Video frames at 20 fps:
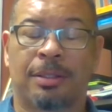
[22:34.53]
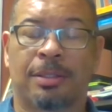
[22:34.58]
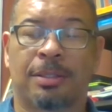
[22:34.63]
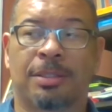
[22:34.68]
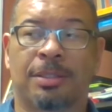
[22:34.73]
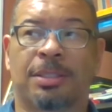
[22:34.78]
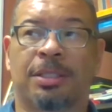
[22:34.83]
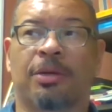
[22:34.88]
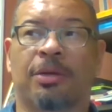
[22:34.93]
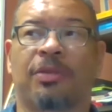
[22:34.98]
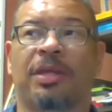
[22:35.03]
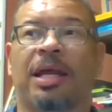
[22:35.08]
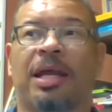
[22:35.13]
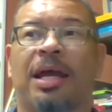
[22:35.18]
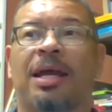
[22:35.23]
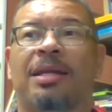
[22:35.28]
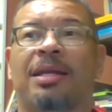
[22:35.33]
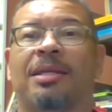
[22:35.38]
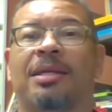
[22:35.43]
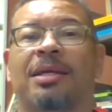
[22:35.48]
So the
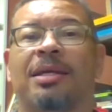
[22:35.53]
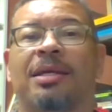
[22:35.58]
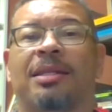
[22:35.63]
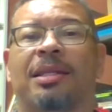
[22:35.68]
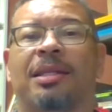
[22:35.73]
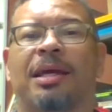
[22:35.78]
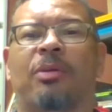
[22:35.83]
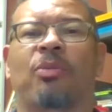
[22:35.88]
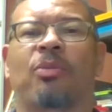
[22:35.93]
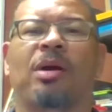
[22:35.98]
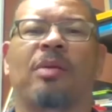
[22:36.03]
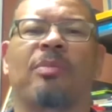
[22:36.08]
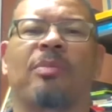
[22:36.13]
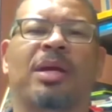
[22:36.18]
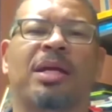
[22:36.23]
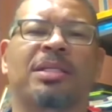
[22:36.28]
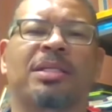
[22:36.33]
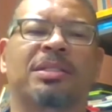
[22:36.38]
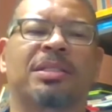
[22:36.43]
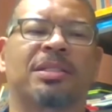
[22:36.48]
idea that, well,
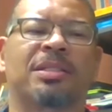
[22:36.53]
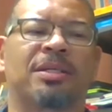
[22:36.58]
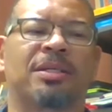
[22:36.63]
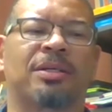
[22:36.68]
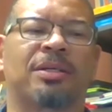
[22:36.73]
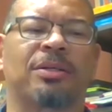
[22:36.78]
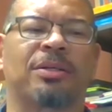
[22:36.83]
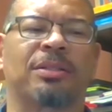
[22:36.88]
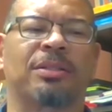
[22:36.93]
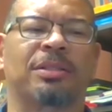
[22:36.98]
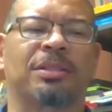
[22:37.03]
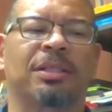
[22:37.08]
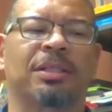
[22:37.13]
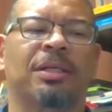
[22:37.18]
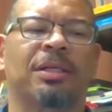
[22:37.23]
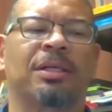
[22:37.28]
because of this curse,